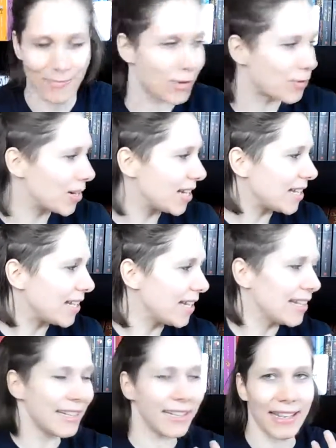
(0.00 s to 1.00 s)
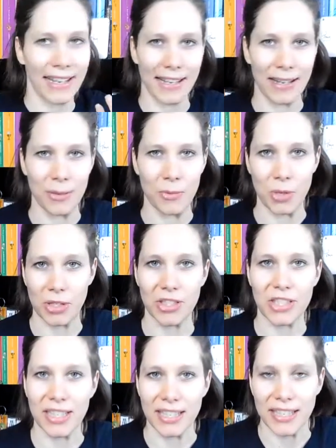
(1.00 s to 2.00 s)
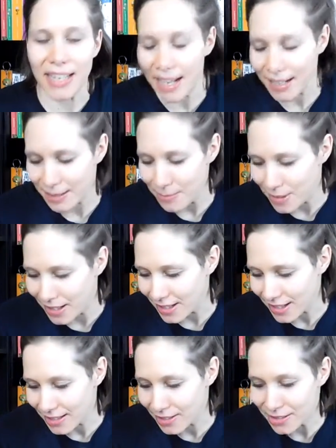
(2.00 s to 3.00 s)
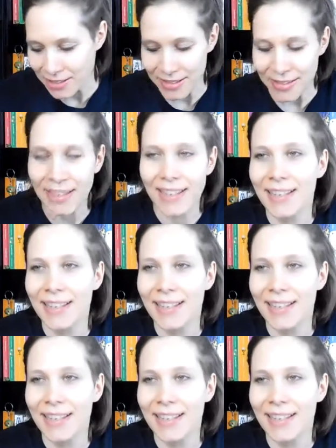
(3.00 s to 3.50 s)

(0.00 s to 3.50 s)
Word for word: reading and watching the anime, it's just...